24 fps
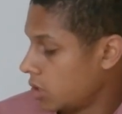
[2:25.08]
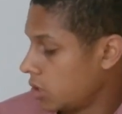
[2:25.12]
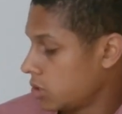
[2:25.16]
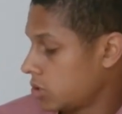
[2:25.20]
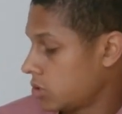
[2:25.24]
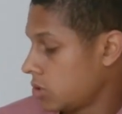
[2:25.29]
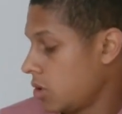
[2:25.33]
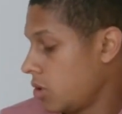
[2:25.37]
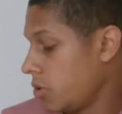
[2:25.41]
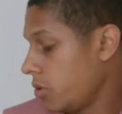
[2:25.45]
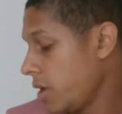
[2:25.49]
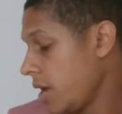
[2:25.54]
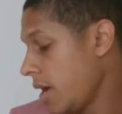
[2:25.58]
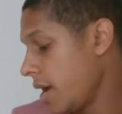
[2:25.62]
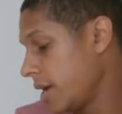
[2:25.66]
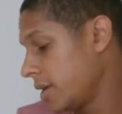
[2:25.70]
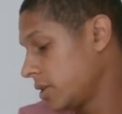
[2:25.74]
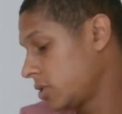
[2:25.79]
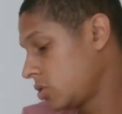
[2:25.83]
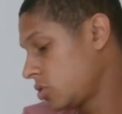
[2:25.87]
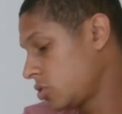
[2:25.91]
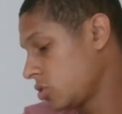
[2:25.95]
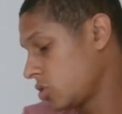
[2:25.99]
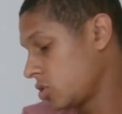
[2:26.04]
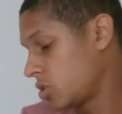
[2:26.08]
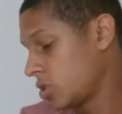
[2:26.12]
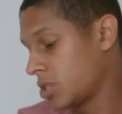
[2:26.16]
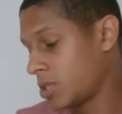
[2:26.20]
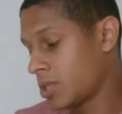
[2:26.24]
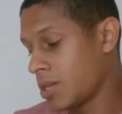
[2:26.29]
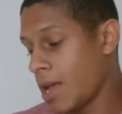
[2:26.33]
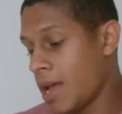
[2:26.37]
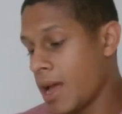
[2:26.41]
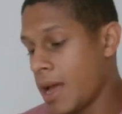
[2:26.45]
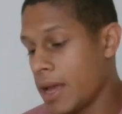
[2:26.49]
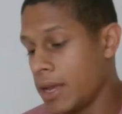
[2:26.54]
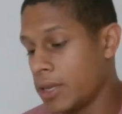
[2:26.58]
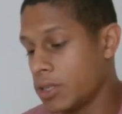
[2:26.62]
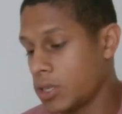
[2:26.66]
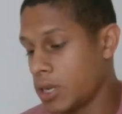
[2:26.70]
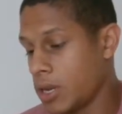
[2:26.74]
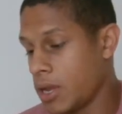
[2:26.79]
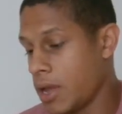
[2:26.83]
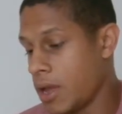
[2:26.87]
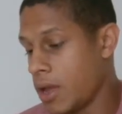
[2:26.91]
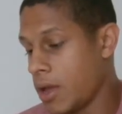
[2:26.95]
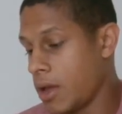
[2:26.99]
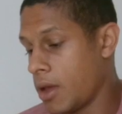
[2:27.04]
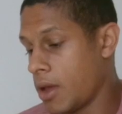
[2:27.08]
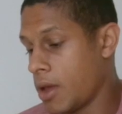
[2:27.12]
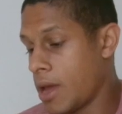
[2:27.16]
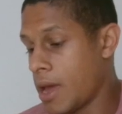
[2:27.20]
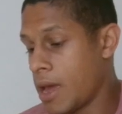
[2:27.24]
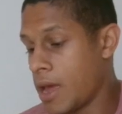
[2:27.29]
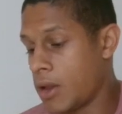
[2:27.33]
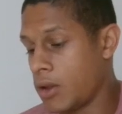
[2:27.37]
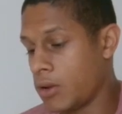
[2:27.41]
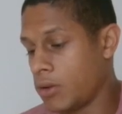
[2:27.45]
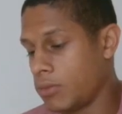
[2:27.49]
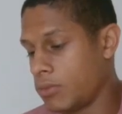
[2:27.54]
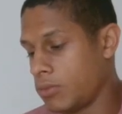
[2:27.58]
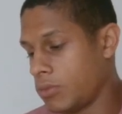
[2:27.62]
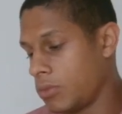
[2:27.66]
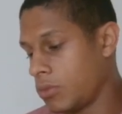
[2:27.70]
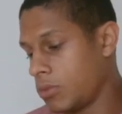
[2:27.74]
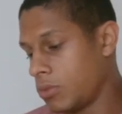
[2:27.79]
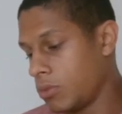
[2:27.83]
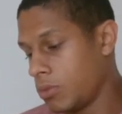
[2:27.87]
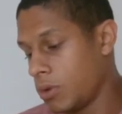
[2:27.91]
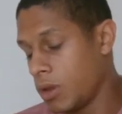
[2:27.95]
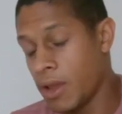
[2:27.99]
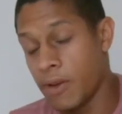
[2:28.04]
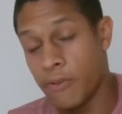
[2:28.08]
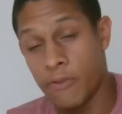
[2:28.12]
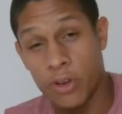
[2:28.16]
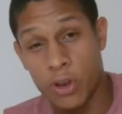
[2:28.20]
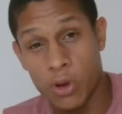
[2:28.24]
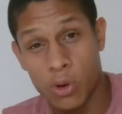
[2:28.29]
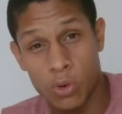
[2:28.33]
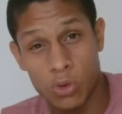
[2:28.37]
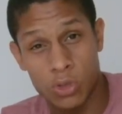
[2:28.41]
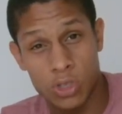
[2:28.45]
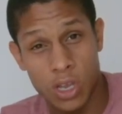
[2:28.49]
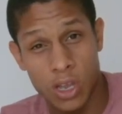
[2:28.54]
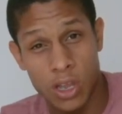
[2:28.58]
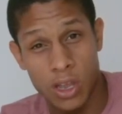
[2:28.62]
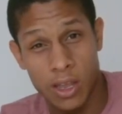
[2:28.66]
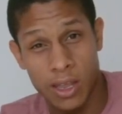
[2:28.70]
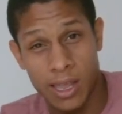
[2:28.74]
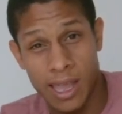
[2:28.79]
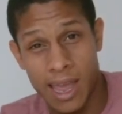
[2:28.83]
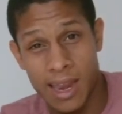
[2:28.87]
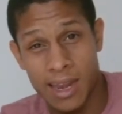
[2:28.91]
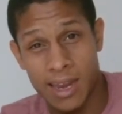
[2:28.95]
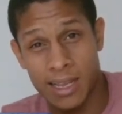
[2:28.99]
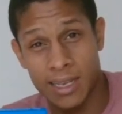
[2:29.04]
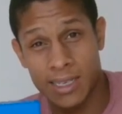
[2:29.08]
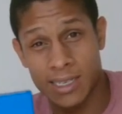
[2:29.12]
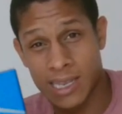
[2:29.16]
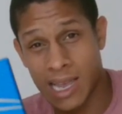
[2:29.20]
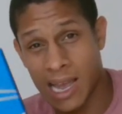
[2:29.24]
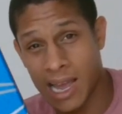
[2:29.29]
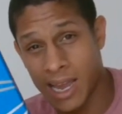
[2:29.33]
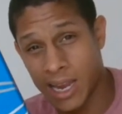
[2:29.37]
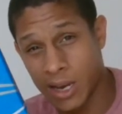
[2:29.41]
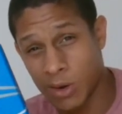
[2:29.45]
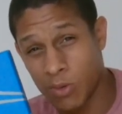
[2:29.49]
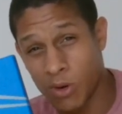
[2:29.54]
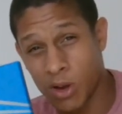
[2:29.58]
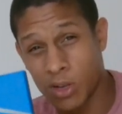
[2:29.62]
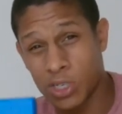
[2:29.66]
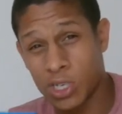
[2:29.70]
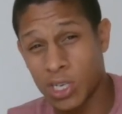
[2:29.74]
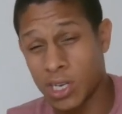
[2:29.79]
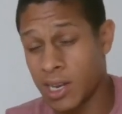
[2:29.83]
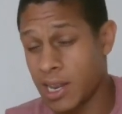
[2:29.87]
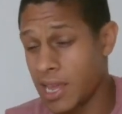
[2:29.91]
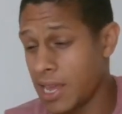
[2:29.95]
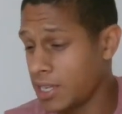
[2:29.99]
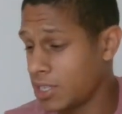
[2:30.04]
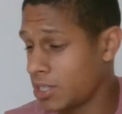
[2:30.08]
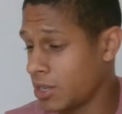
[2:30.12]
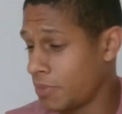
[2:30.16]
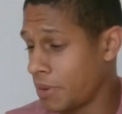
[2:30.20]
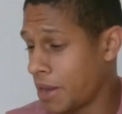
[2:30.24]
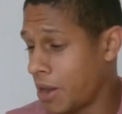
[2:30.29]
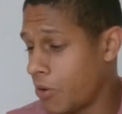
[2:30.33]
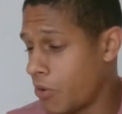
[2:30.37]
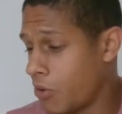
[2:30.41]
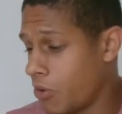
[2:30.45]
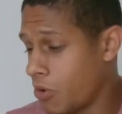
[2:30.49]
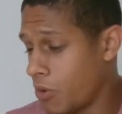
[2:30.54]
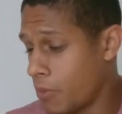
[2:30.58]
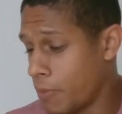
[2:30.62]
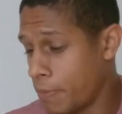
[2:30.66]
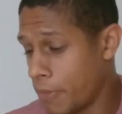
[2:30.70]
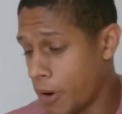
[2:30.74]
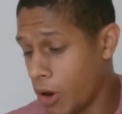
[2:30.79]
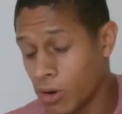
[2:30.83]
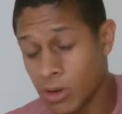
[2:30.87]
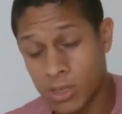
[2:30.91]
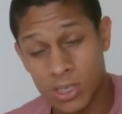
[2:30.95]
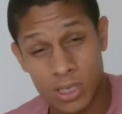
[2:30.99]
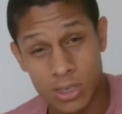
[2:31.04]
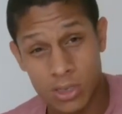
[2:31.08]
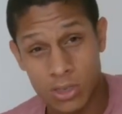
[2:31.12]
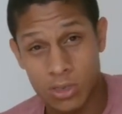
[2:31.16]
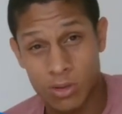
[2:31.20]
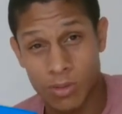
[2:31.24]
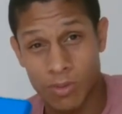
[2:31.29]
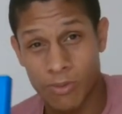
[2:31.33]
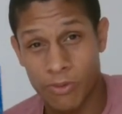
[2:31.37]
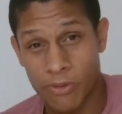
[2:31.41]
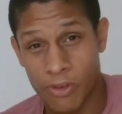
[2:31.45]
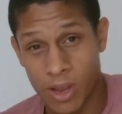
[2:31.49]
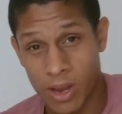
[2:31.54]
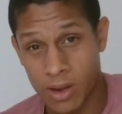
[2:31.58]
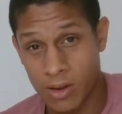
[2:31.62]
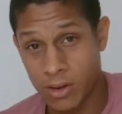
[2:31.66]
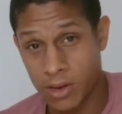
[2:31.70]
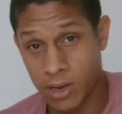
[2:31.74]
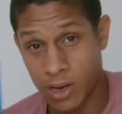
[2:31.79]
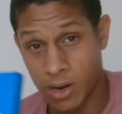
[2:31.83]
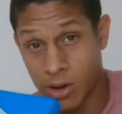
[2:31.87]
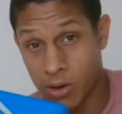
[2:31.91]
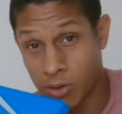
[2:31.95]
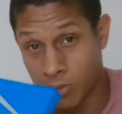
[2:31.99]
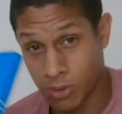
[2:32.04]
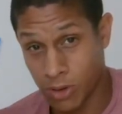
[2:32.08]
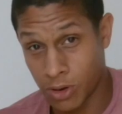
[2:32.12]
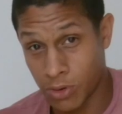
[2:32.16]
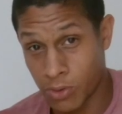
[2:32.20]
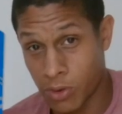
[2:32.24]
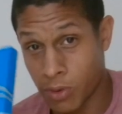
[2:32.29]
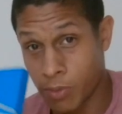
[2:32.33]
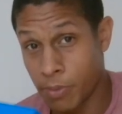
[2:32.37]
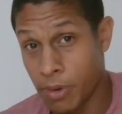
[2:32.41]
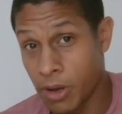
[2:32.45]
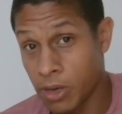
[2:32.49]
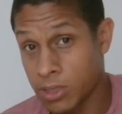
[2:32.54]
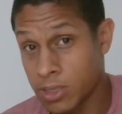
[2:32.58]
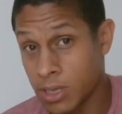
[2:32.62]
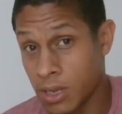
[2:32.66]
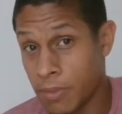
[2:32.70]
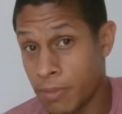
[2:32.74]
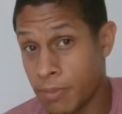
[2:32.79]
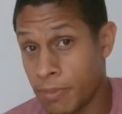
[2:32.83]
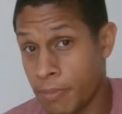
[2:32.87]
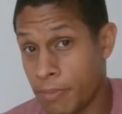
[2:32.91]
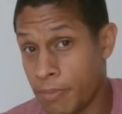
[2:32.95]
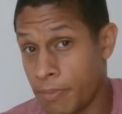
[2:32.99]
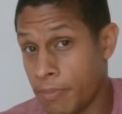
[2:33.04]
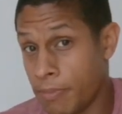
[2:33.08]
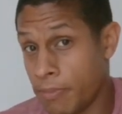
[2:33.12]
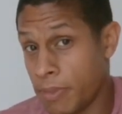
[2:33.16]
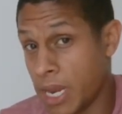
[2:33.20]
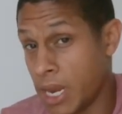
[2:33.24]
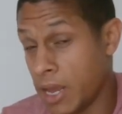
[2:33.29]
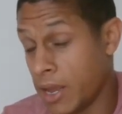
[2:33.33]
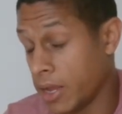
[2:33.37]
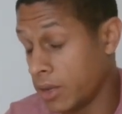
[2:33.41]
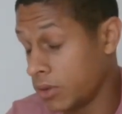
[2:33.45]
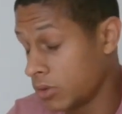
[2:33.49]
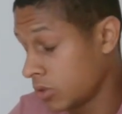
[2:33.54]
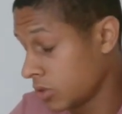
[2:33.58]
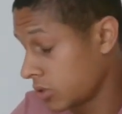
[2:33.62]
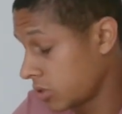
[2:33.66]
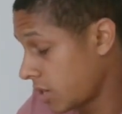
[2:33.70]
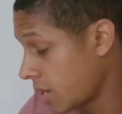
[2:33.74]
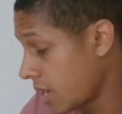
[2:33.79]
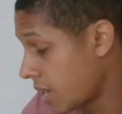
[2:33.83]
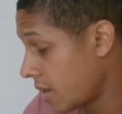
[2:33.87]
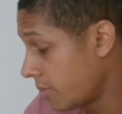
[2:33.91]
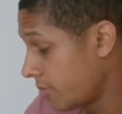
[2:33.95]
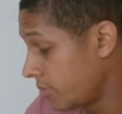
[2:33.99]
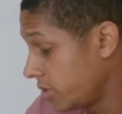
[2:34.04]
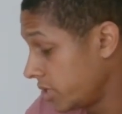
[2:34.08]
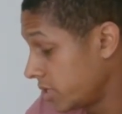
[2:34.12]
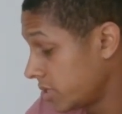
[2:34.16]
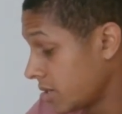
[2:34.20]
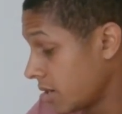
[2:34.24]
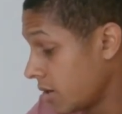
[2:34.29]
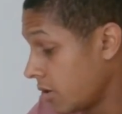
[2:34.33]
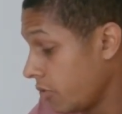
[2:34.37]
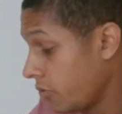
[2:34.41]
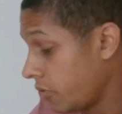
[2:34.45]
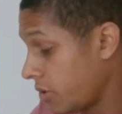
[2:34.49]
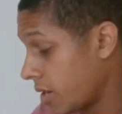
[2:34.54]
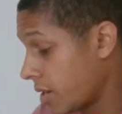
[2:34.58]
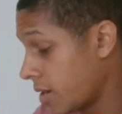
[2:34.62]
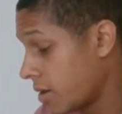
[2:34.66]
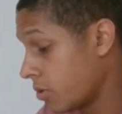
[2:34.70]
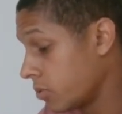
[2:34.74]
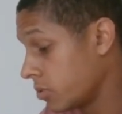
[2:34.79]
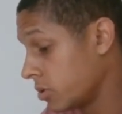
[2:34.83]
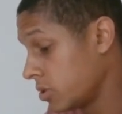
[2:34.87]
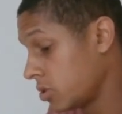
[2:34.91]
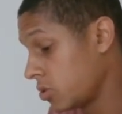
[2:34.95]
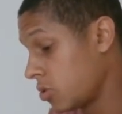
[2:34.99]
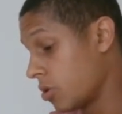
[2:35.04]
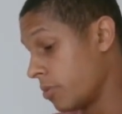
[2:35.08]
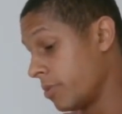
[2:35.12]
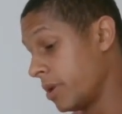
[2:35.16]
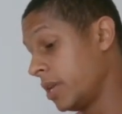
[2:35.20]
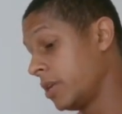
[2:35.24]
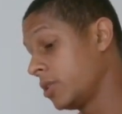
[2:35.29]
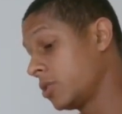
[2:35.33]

So yeah, it's just a start, isn't it? And yeah, for those that are getting excited watching this about unboxing something, you know, I'm going to unbox it in a minute, just calm yourself down, it's coming,